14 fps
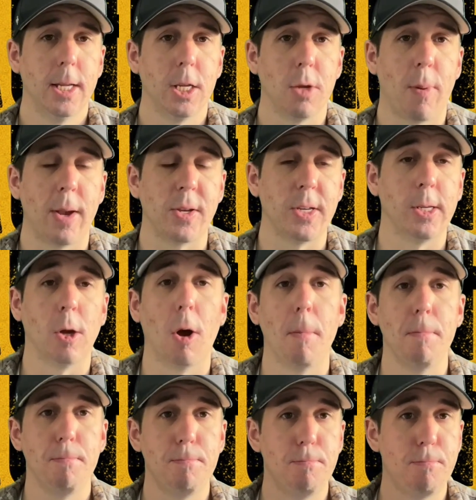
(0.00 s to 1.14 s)
You basically got
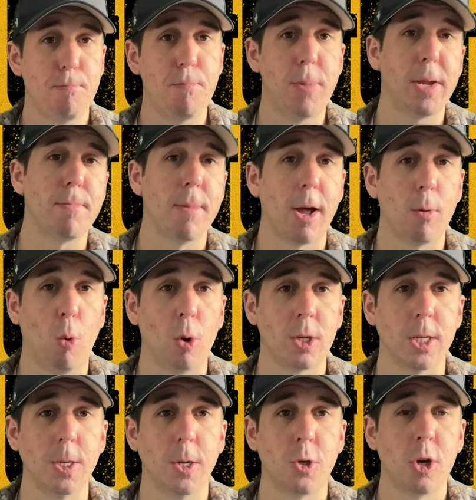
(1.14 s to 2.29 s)
big man walks
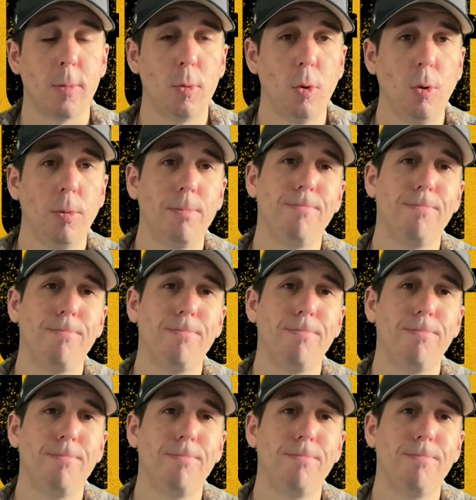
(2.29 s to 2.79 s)
into trouble.